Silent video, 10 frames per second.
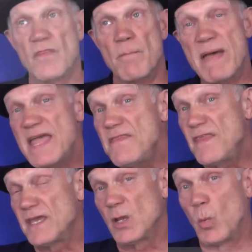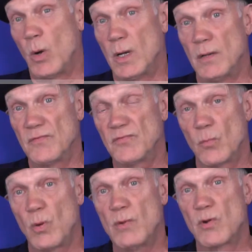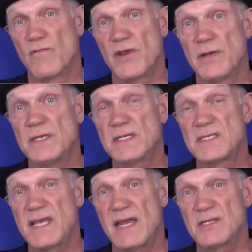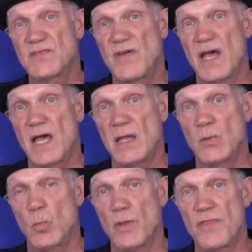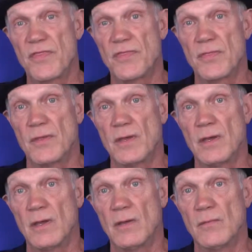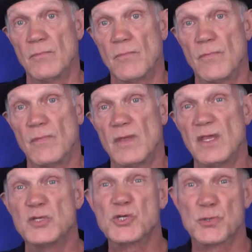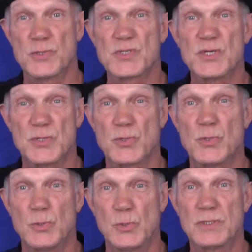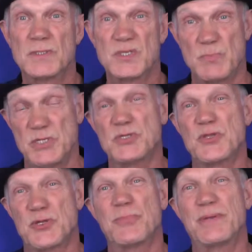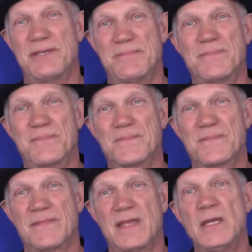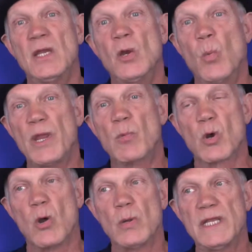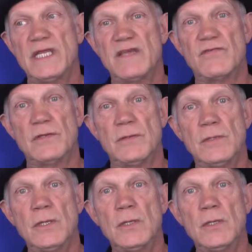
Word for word: The main thing was we were very dissatisfied with uh, insurance controlled speech therapy. We were only given